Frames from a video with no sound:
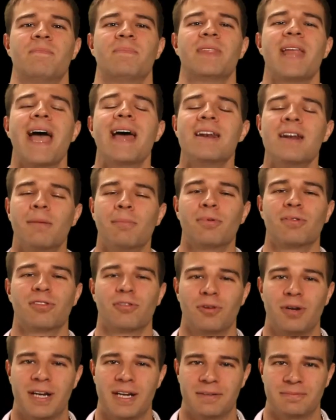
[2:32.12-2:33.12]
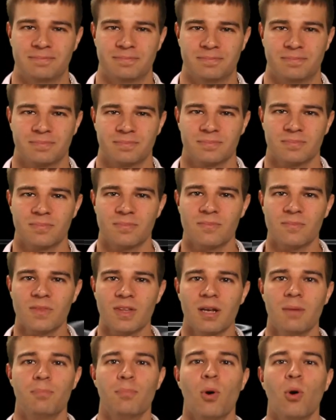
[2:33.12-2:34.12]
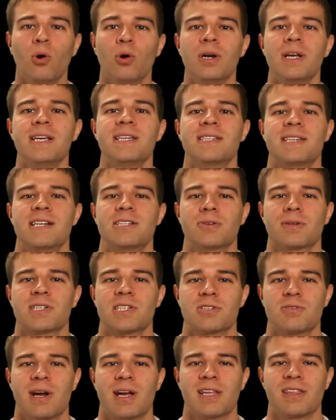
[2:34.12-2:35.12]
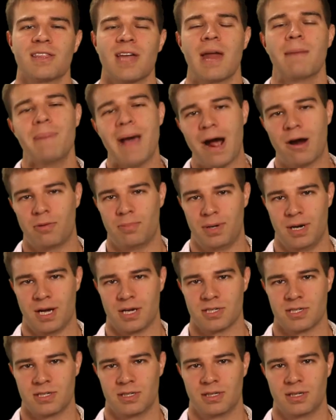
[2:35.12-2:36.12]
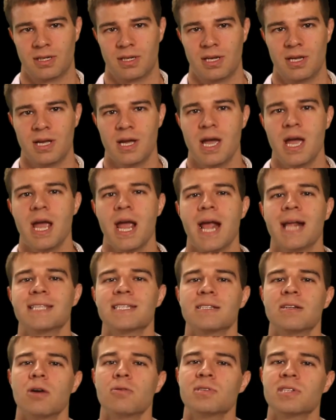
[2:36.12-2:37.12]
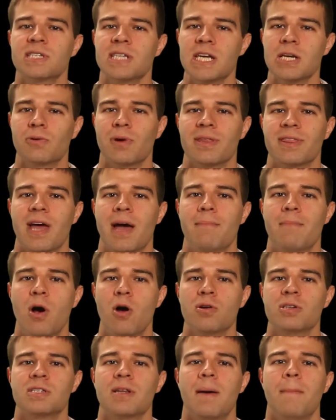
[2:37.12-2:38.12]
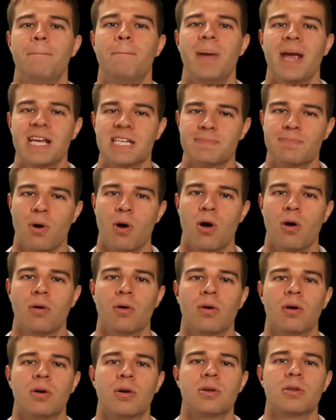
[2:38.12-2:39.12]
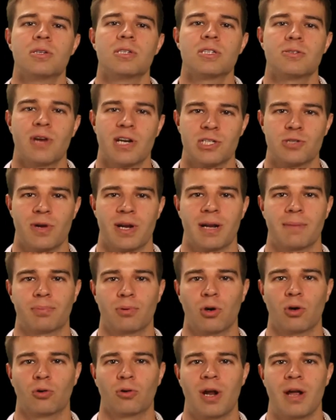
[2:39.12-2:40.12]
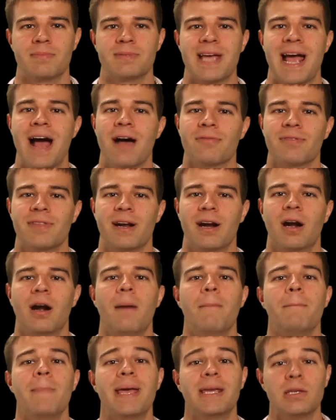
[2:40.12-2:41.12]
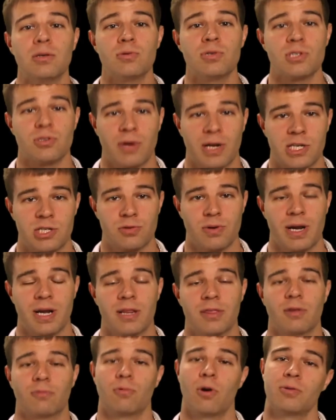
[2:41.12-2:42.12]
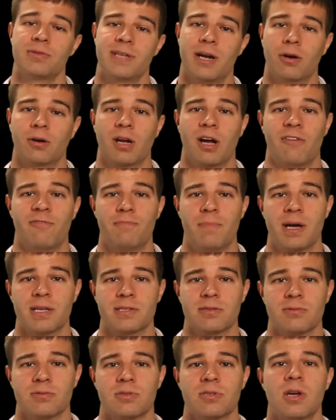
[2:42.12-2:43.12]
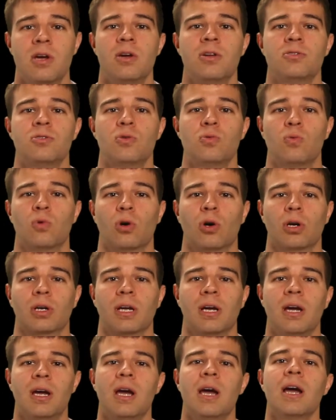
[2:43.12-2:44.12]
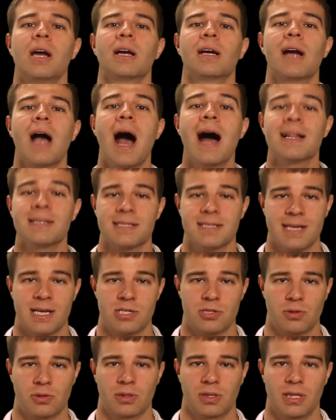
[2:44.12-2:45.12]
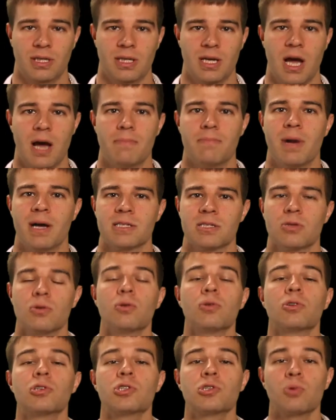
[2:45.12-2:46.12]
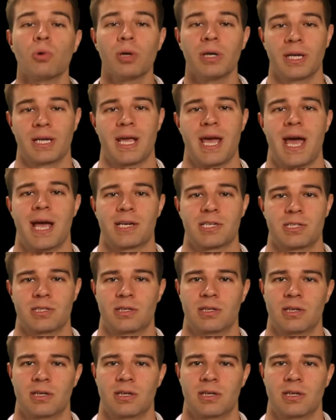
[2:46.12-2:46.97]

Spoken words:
And number 3, poor eccentric strength and power production. It's no secret that most baseball strength training programs out there make you strength train the rotator cuff muscles to work concentrically, a muscle shortening action.